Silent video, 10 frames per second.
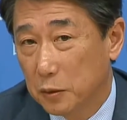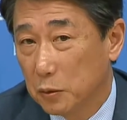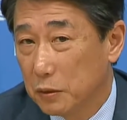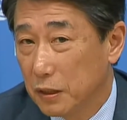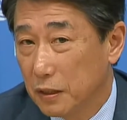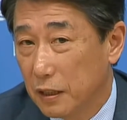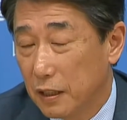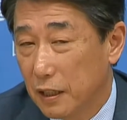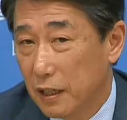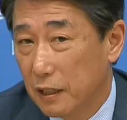You know, the,
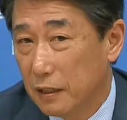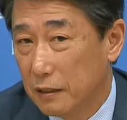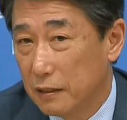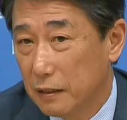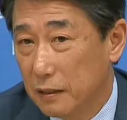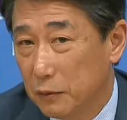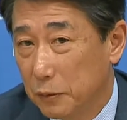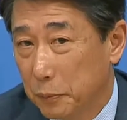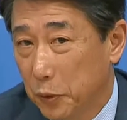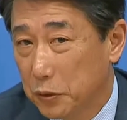uh, the
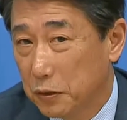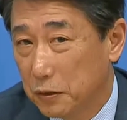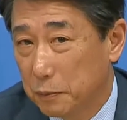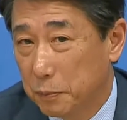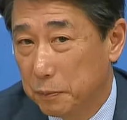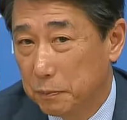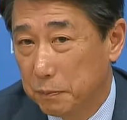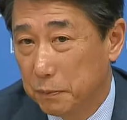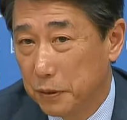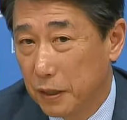reporters
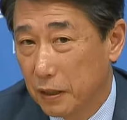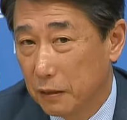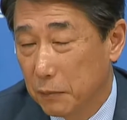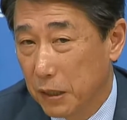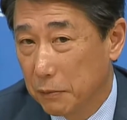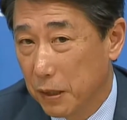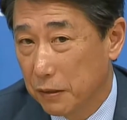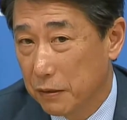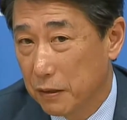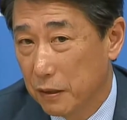put it in my
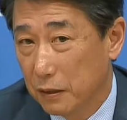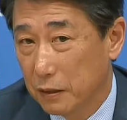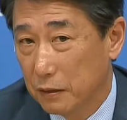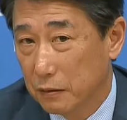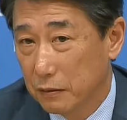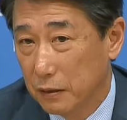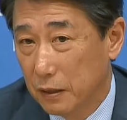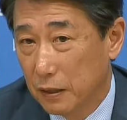mouth, you know.